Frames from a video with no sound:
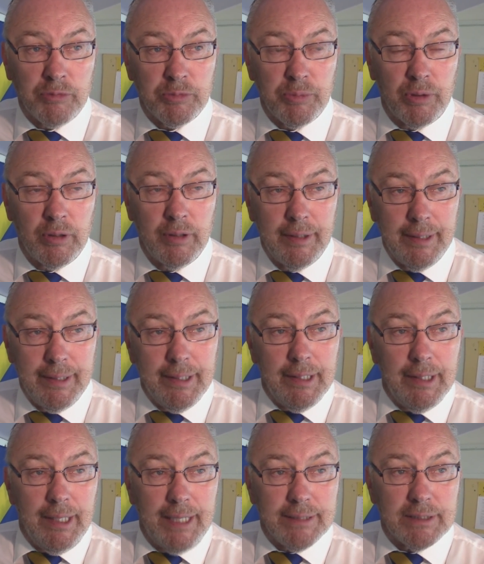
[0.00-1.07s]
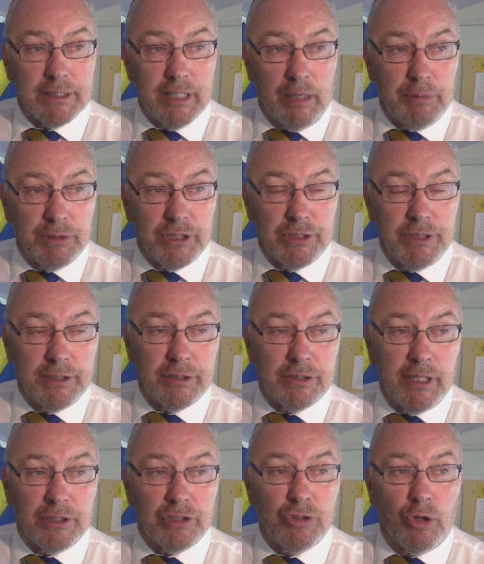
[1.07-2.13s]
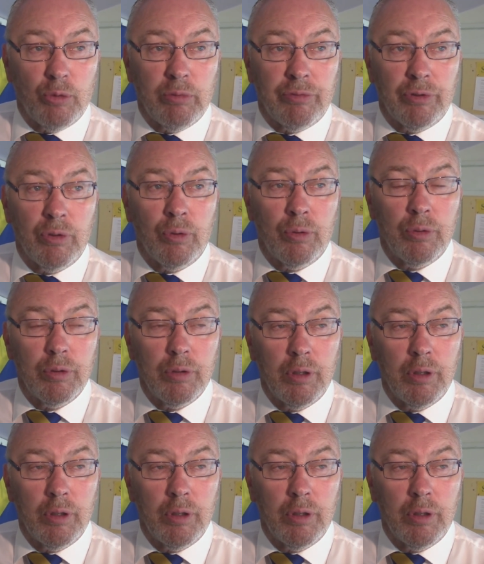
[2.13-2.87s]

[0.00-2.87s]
But as I say, we just need to take stock with it all.